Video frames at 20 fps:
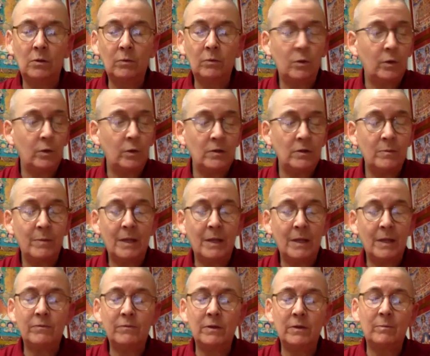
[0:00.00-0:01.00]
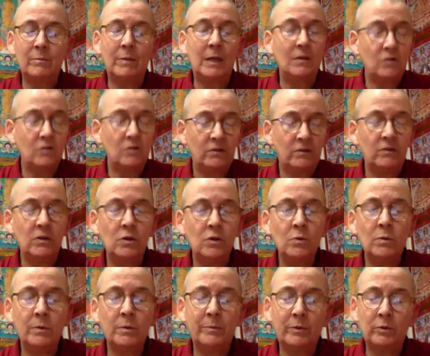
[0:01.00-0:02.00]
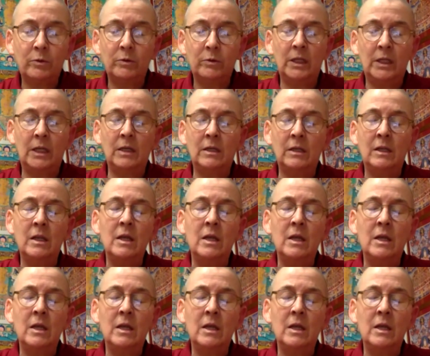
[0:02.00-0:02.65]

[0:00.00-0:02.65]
going to benefit by just you upholding it.